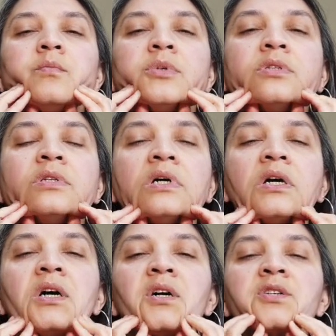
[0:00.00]

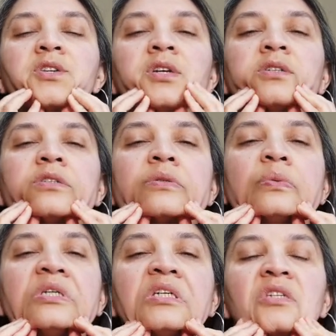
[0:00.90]
massage and
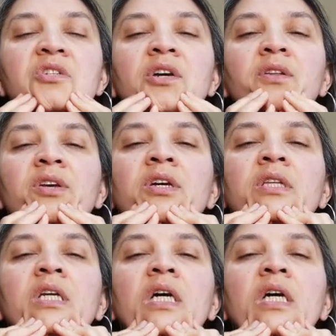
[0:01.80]
squeeze gently at the